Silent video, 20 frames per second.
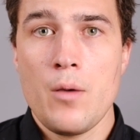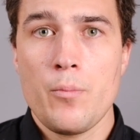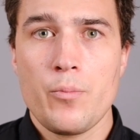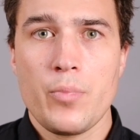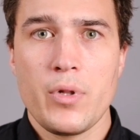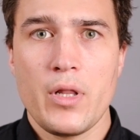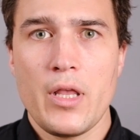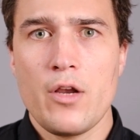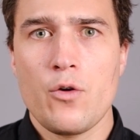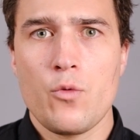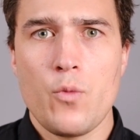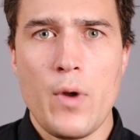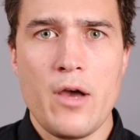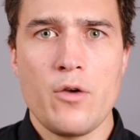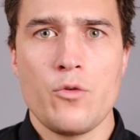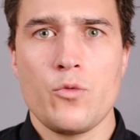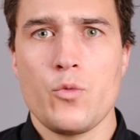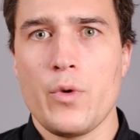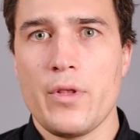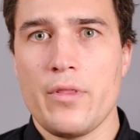Play
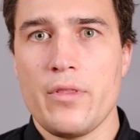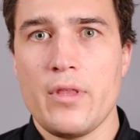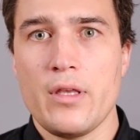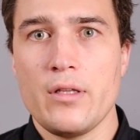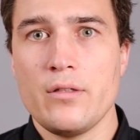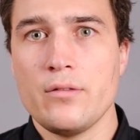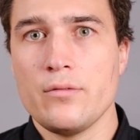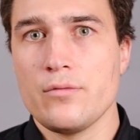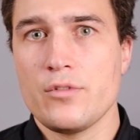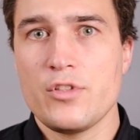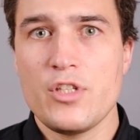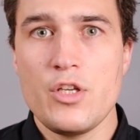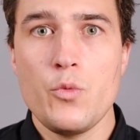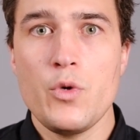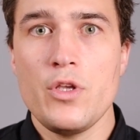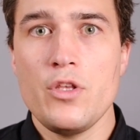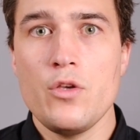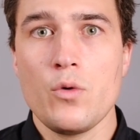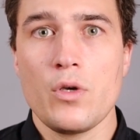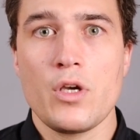around with it and see
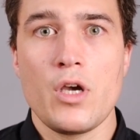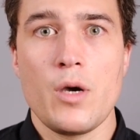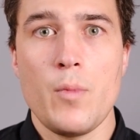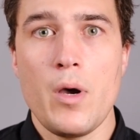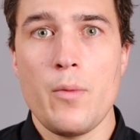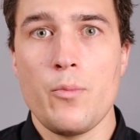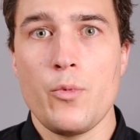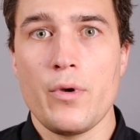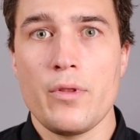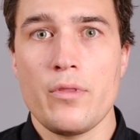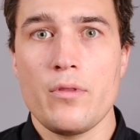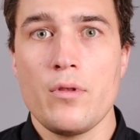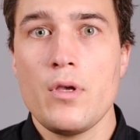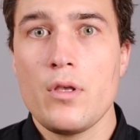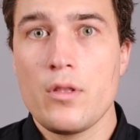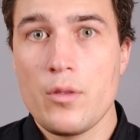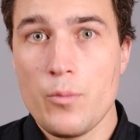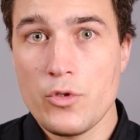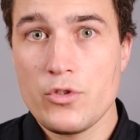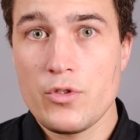what you can come up with.
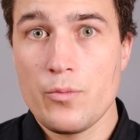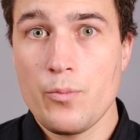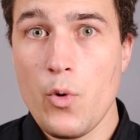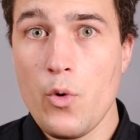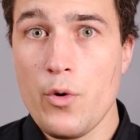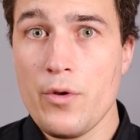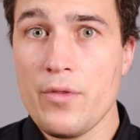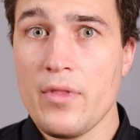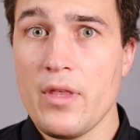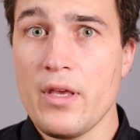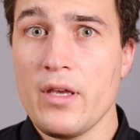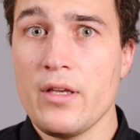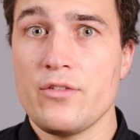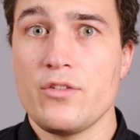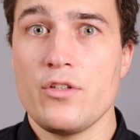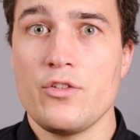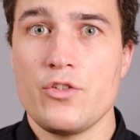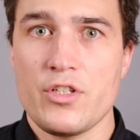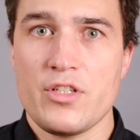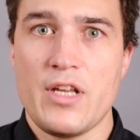The most important thing is
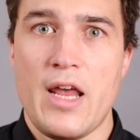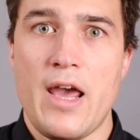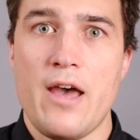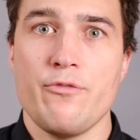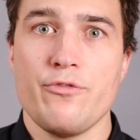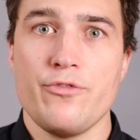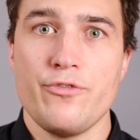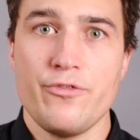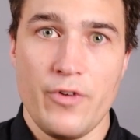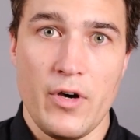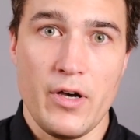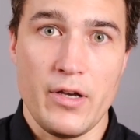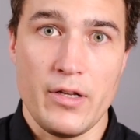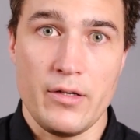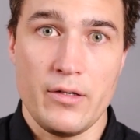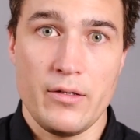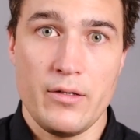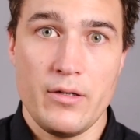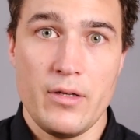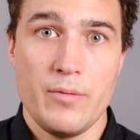to just have fun.
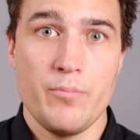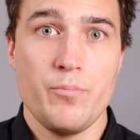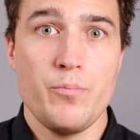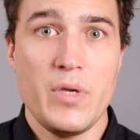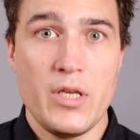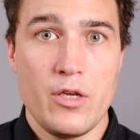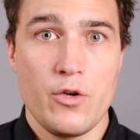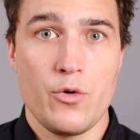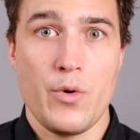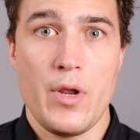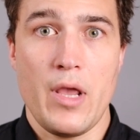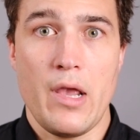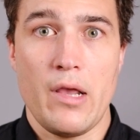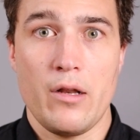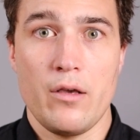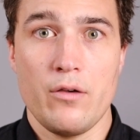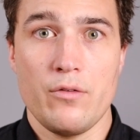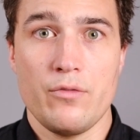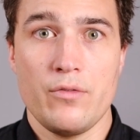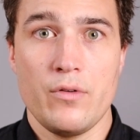Be
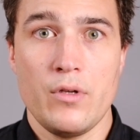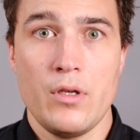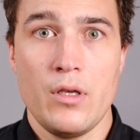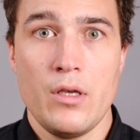creative.